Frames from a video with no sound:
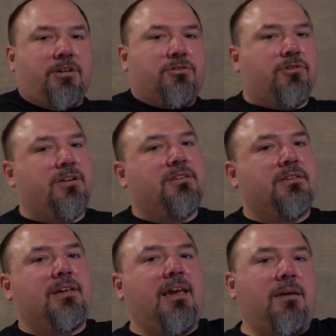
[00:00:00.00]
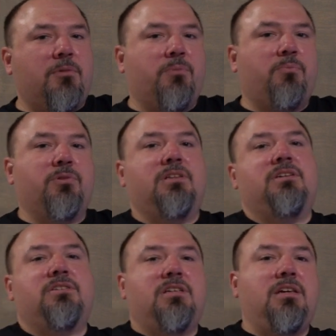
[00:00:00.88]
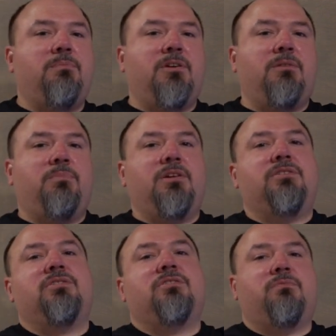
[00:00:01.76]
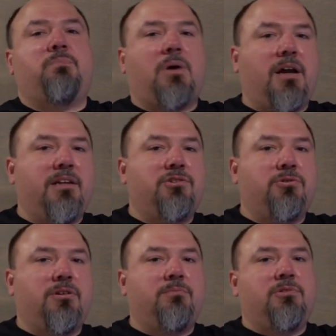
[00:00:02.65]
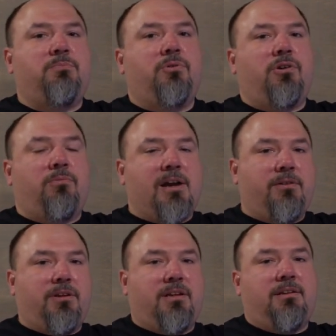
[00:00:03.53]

So I came up with these T-beam pieces of pine trim to put around it.